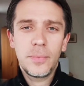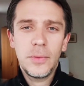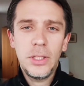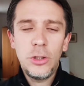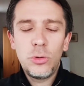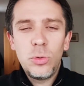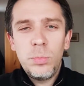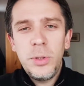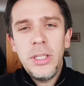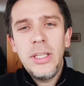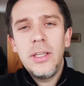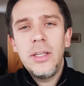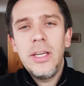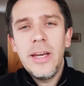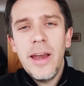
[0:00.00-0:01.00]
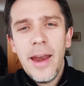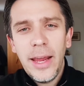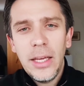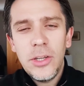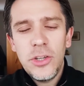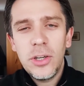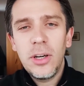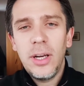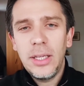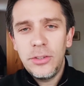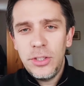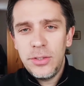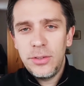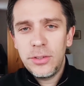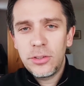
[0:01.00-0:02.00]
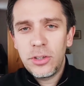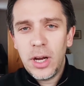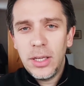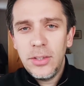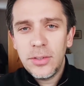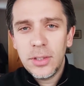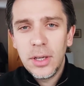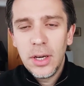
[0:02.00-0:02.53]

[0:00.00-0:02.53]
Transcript: is to be in nature like Jesus Christ,